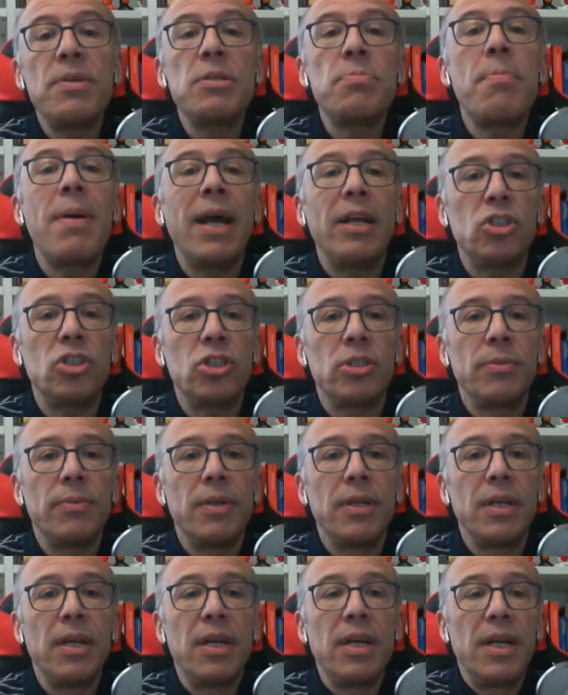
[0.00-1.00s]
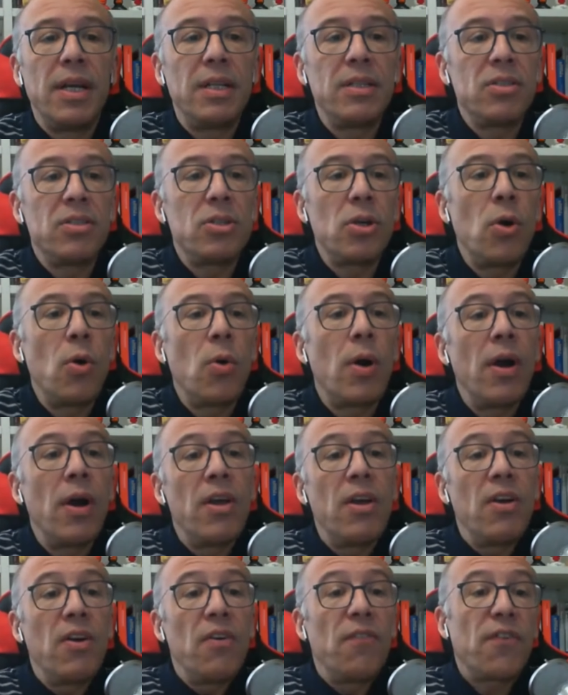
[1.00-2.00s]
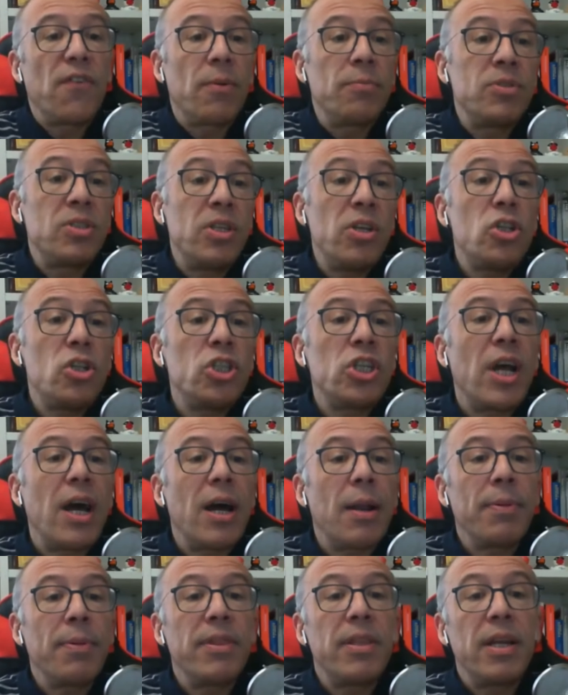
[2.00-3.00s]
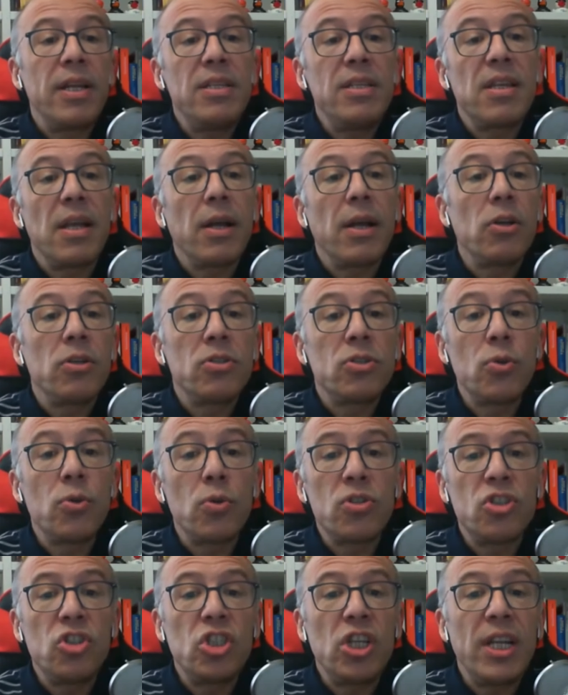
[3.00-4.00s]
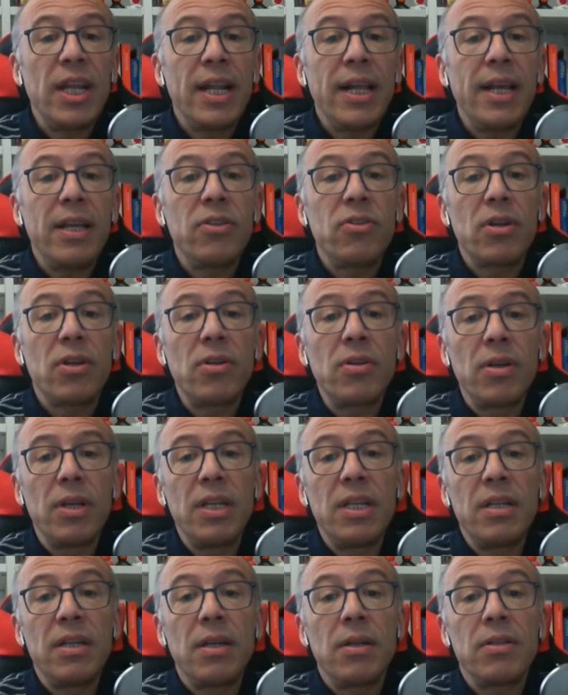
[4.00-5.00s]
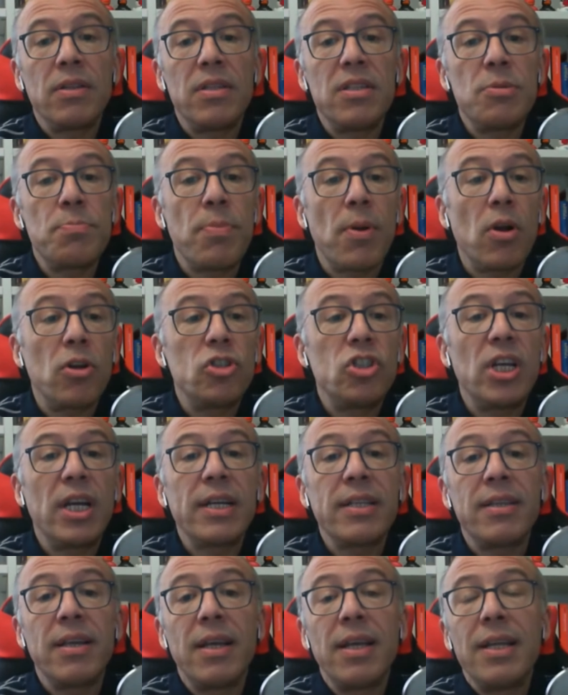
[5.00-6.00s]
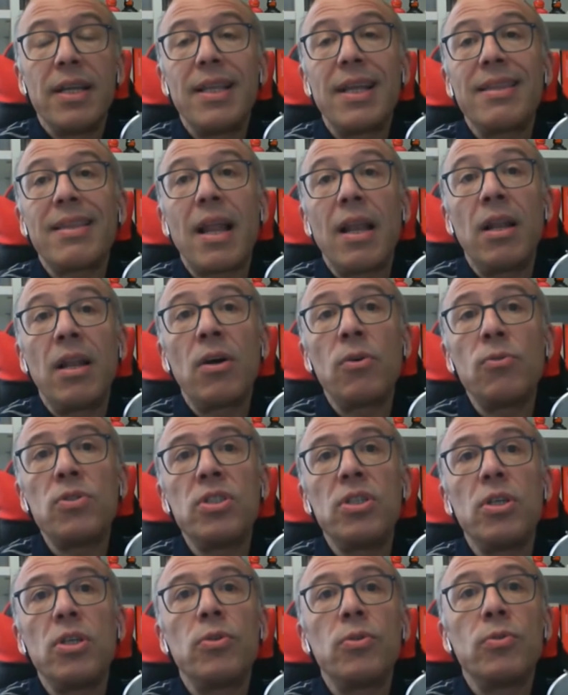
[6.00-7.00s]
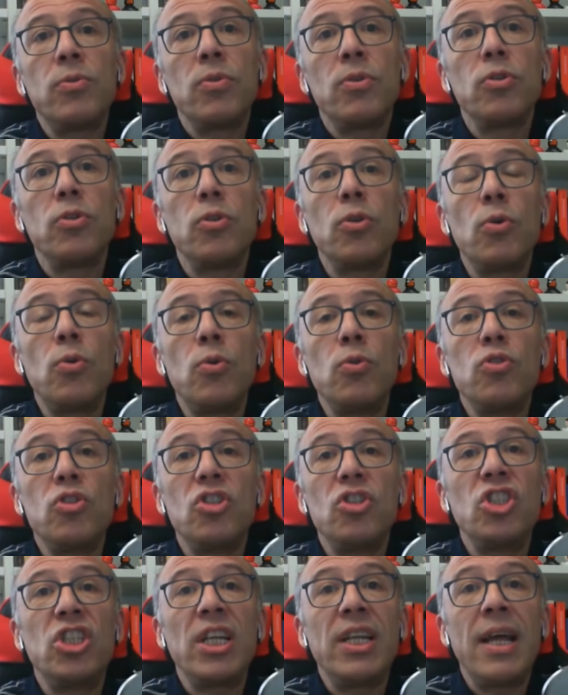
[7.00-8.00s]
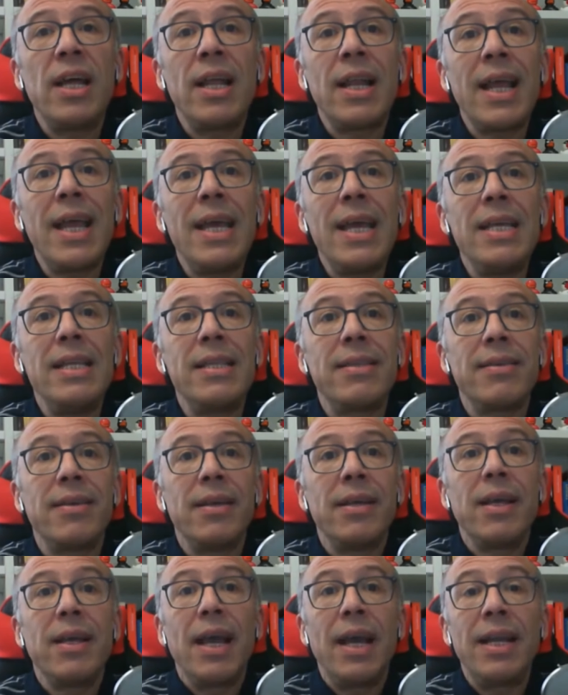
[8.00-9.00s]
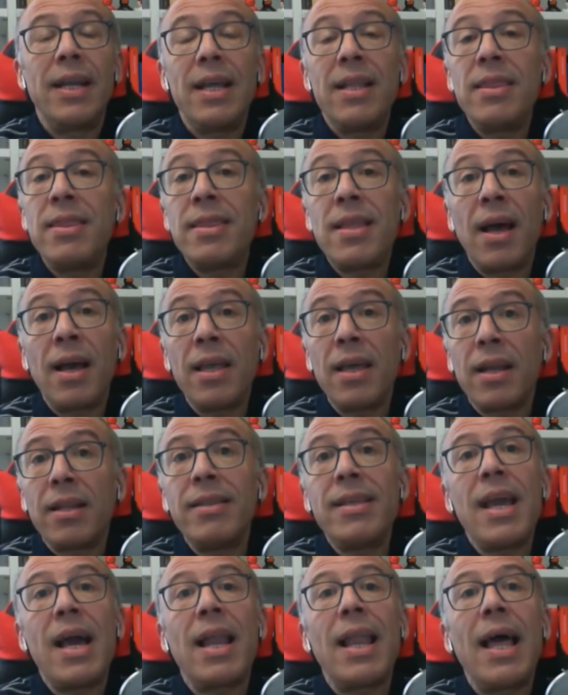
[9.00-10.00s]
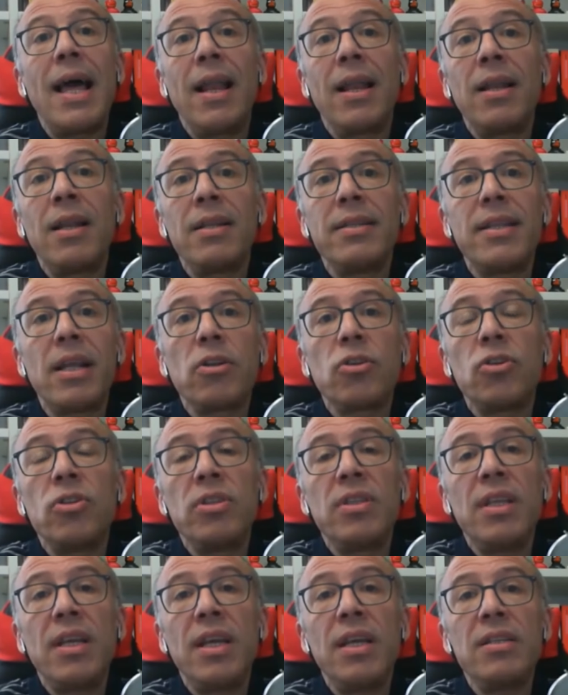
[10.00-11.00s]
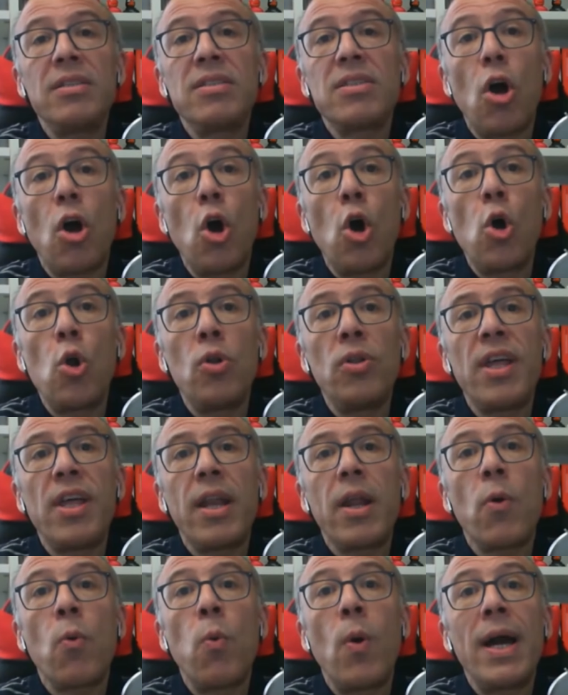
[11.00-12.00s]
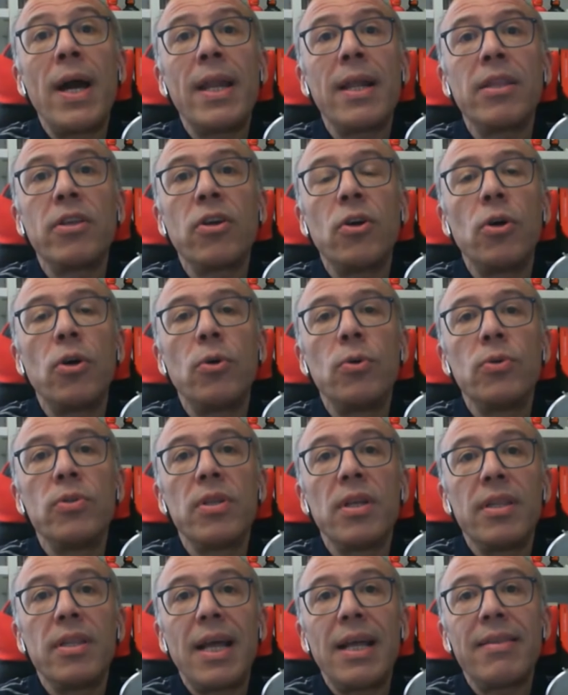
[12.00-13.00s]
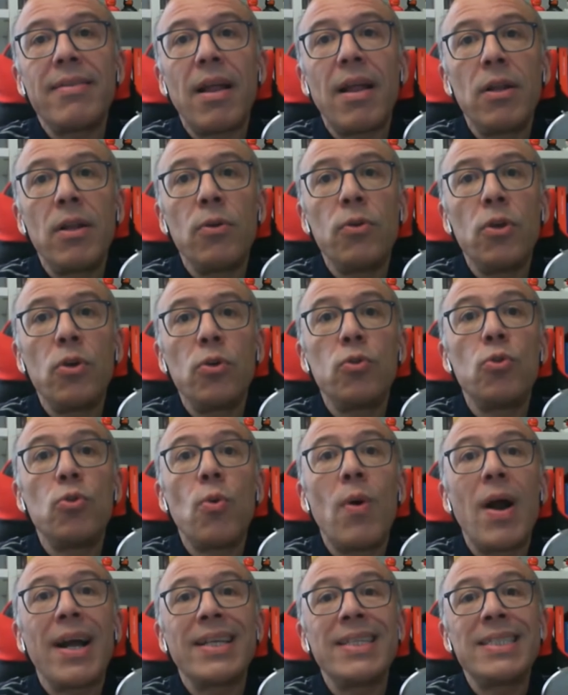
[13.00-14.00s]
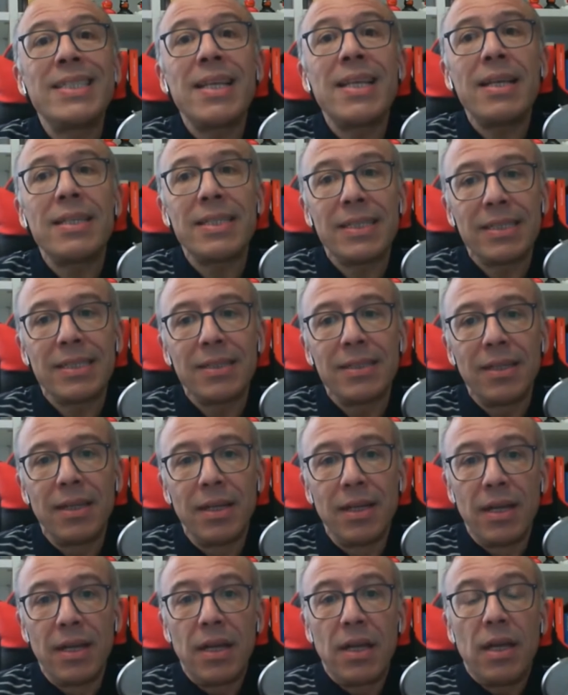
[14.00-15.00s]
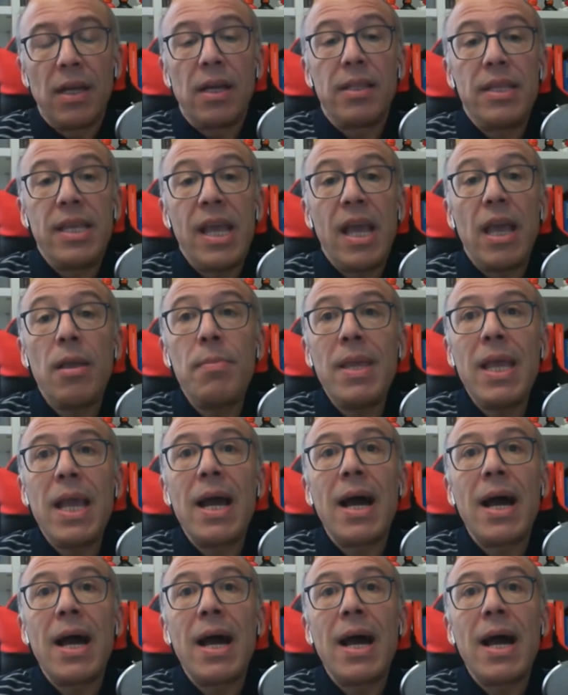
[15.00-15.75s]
adjusts this mismatch. And so from C#, there is a source generator in this project that allows you to generate an entire DLL that contains all the required code that allow you to access